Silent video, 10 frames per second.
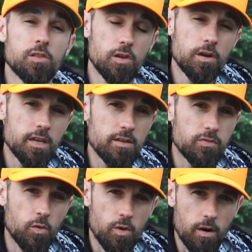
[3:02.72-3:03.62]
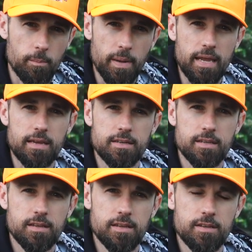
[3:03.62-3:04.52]
looking for a bait
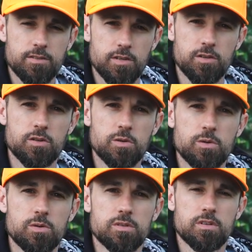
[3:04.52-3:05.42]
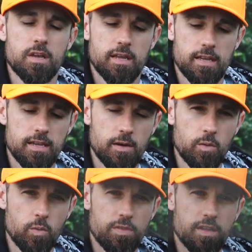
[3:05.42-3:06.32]
to use
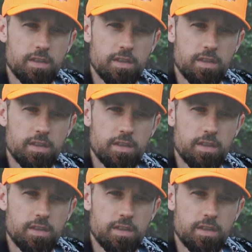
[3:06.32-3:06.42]
with a